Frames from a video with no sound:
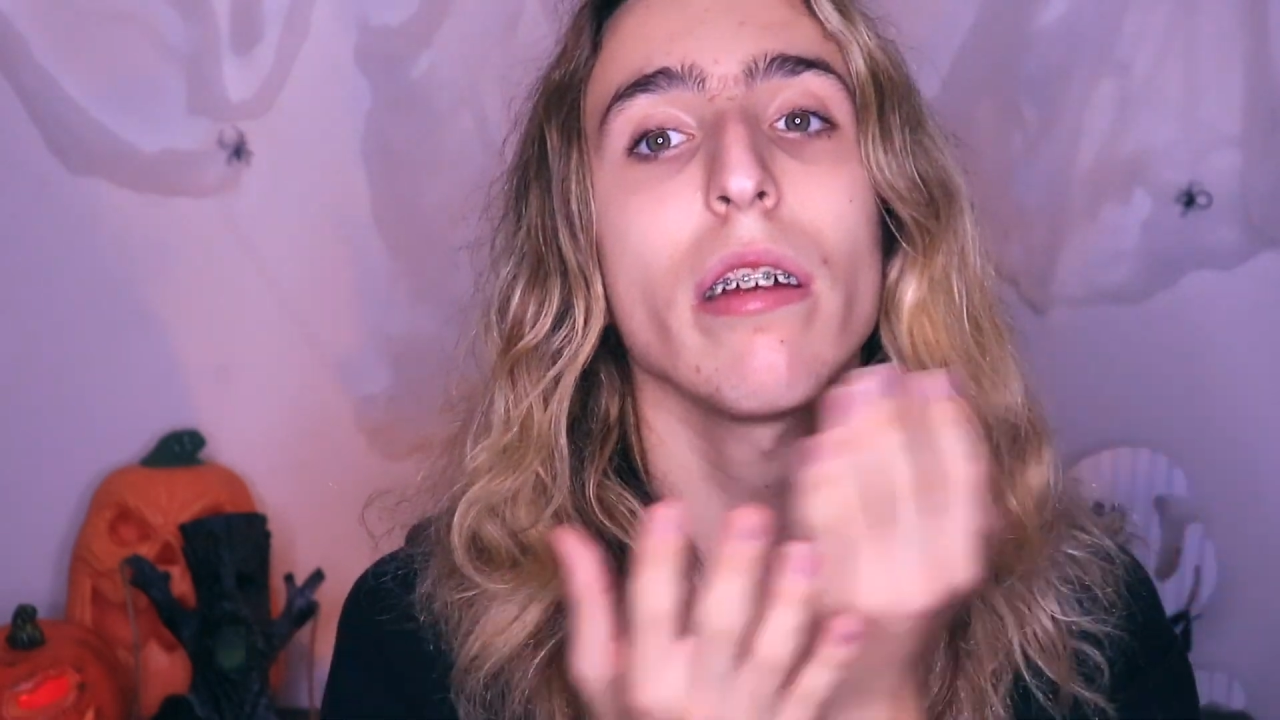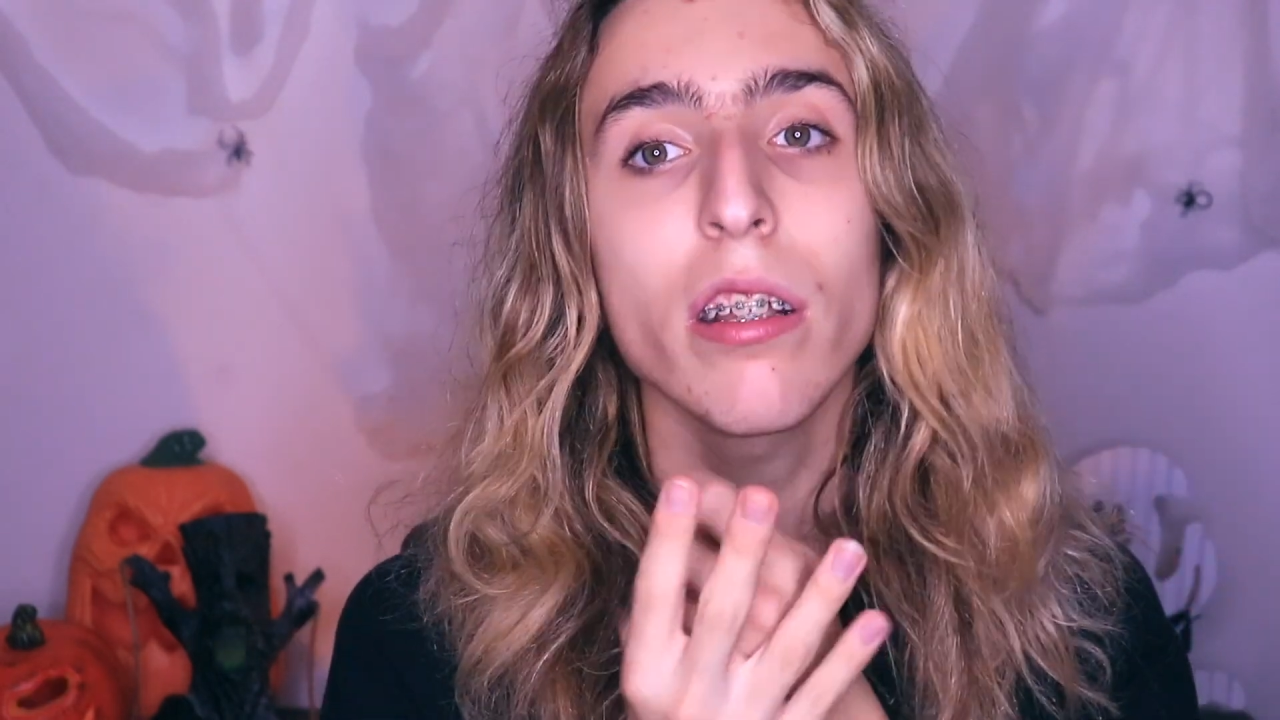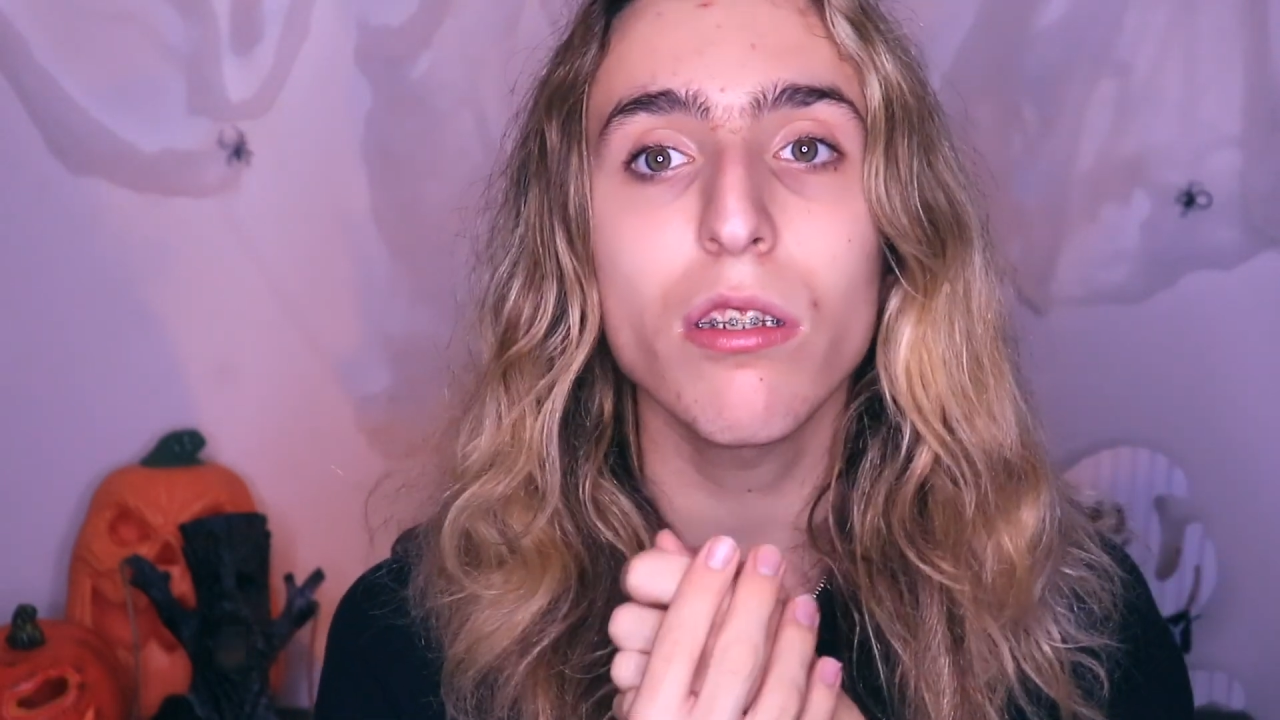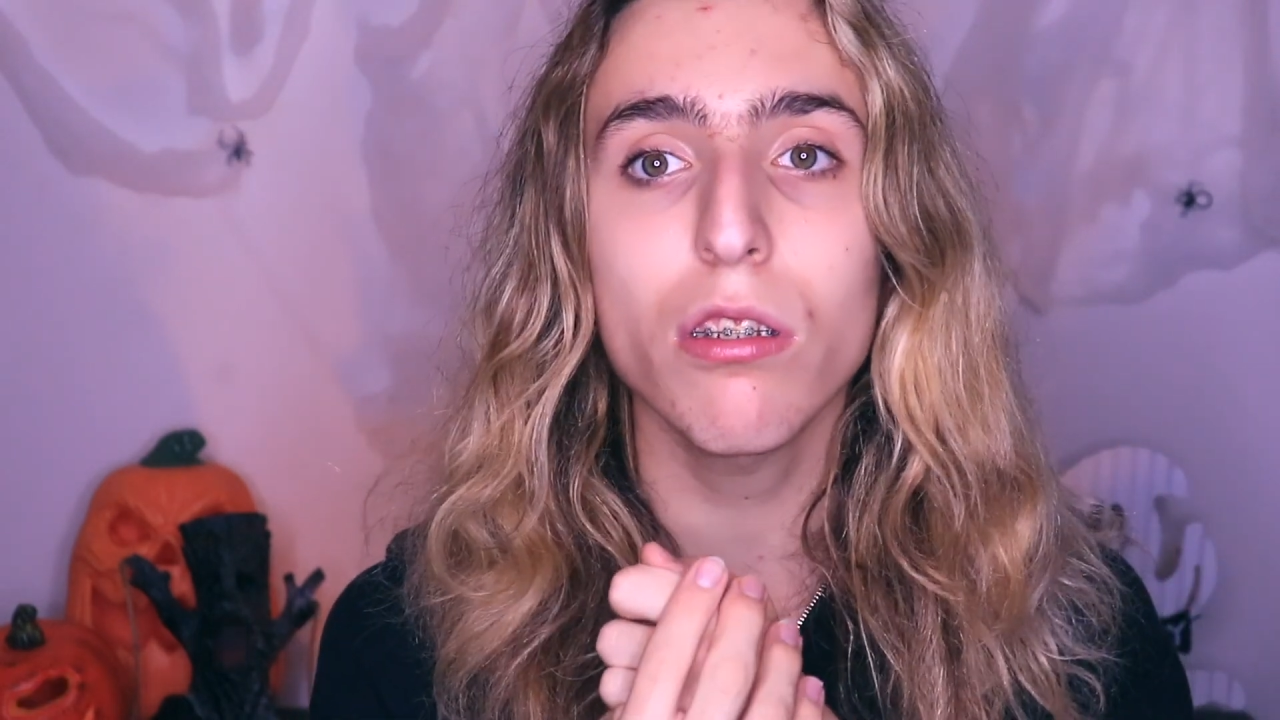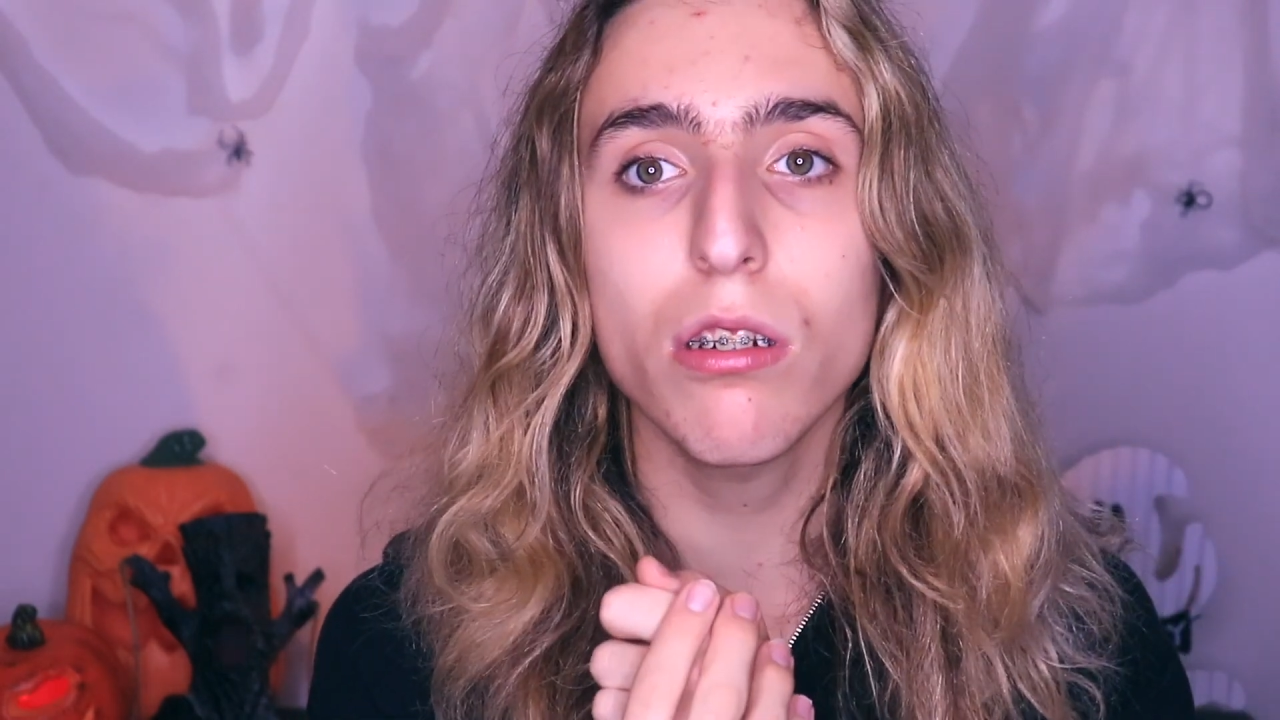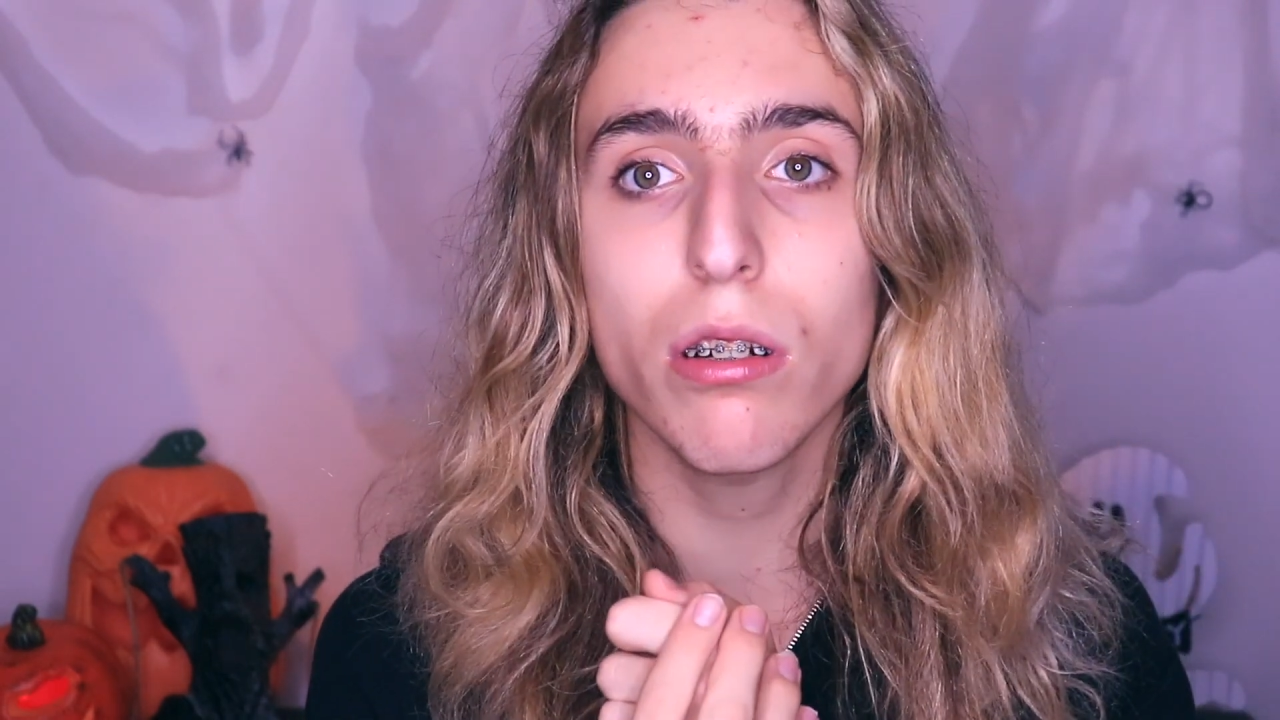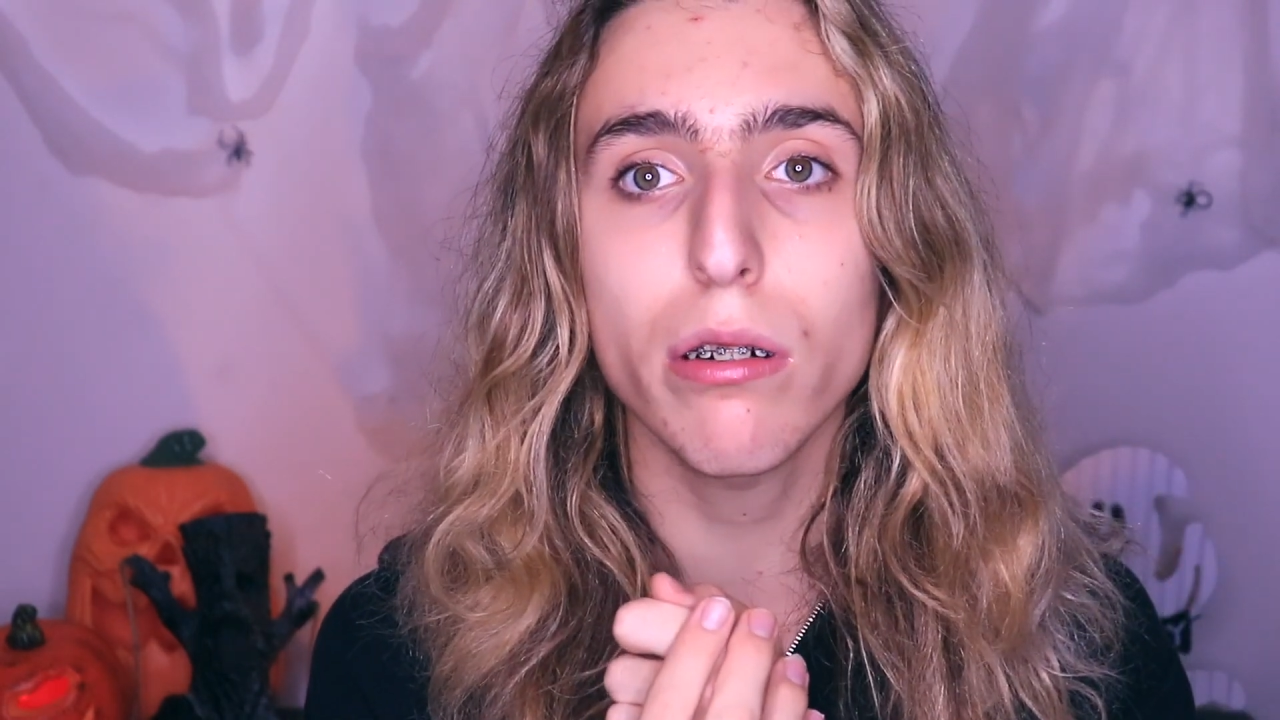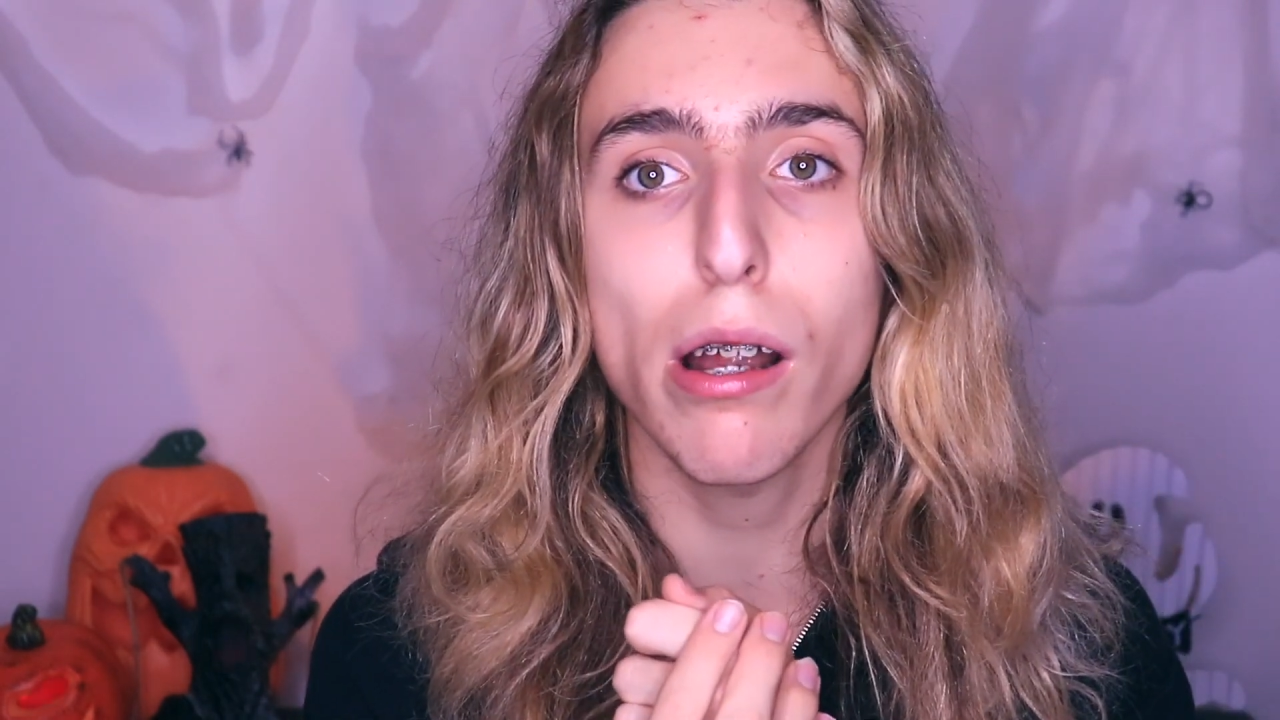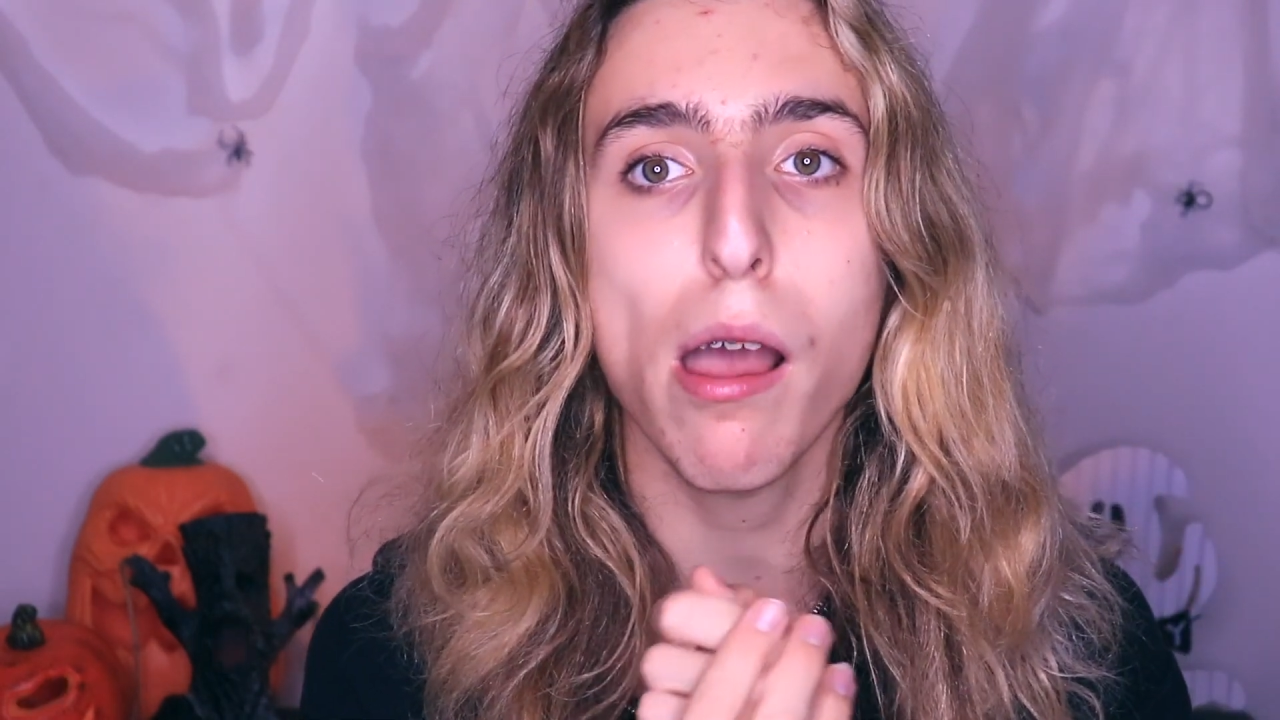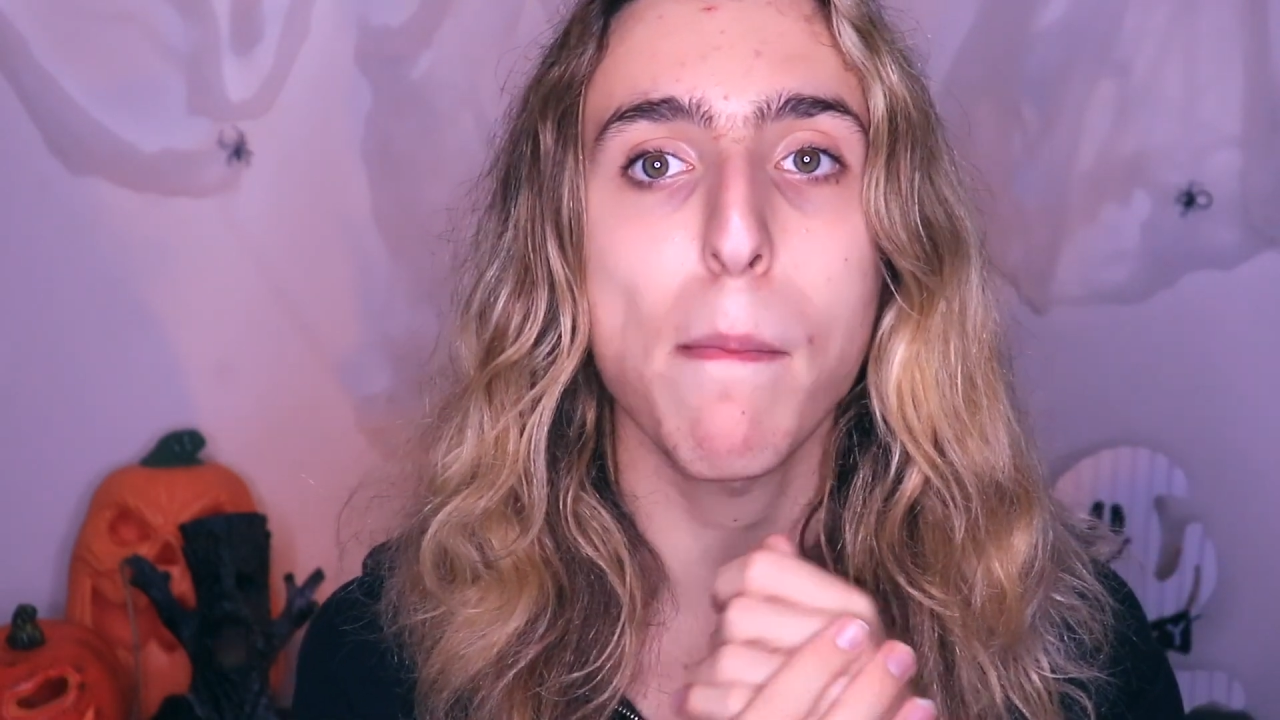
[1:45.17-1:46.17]

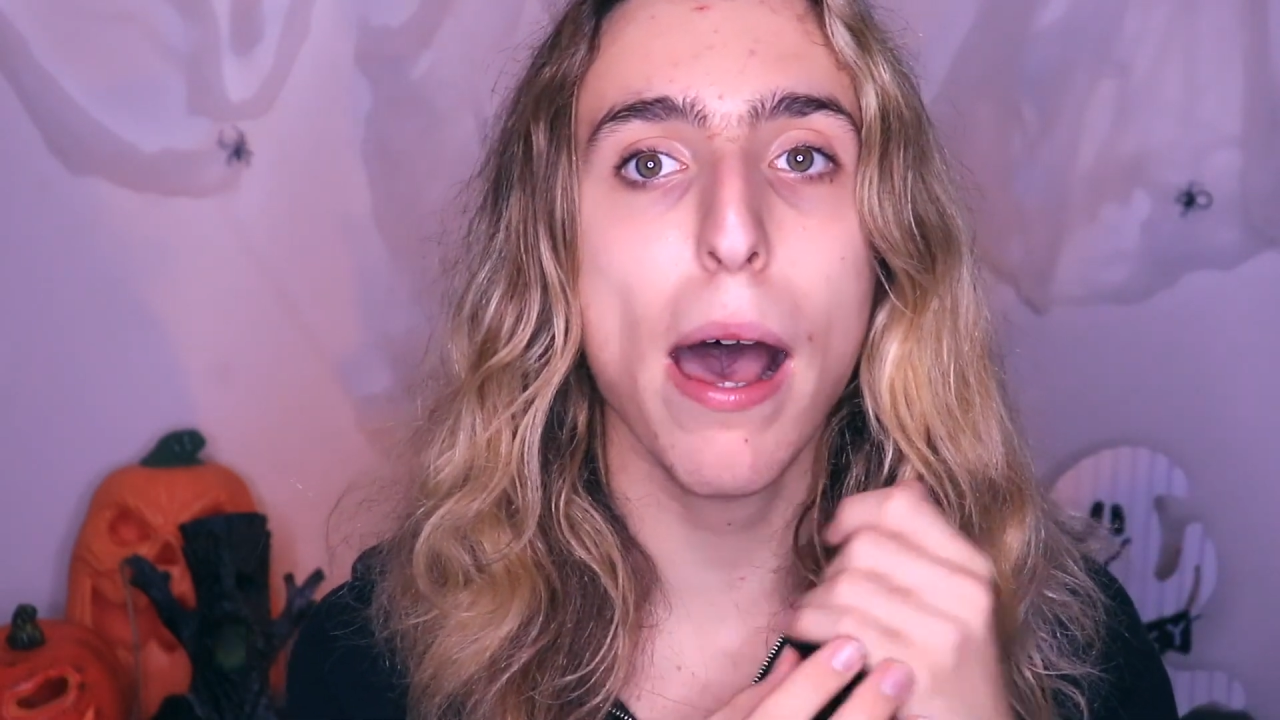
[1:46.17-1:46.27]
Instagram